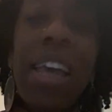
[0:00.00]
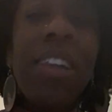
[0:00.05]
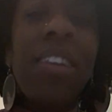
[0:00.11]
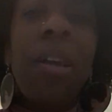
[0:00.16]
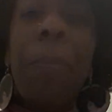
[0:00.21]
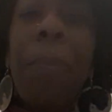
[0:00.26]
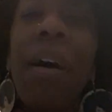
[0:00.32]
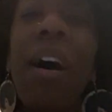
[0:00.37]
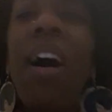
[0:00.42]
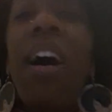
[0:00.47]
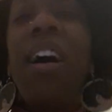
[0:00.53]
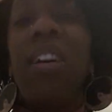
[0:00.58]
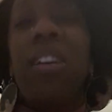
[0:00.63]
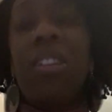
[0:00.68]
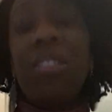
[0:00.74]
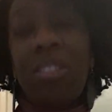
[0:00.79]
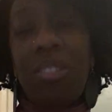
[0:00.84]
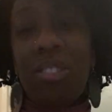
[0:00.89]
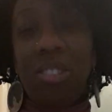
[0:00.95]
in the
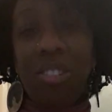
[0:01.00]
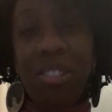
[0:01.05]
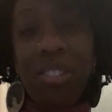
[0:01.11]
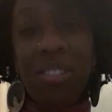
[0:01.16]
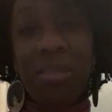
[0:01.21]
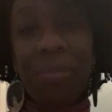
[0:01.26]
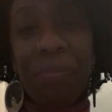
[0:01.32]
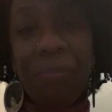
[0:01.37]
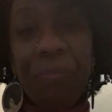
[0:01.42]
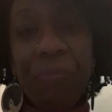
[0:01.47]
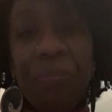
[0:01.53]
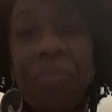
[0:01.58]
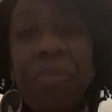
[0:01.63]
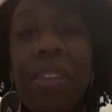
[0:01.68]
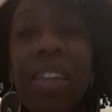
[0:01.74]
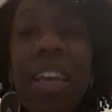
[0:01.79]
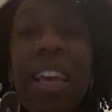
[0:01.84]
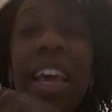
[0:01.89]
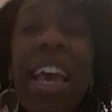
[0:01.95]
past.
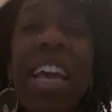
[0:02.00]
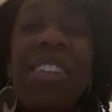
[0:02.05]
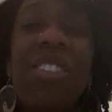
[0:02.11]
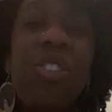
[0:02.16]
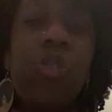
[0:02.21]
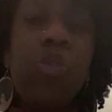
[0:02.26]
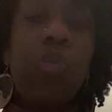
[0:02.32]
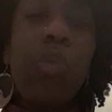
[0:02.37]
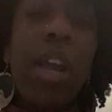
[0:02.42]
It is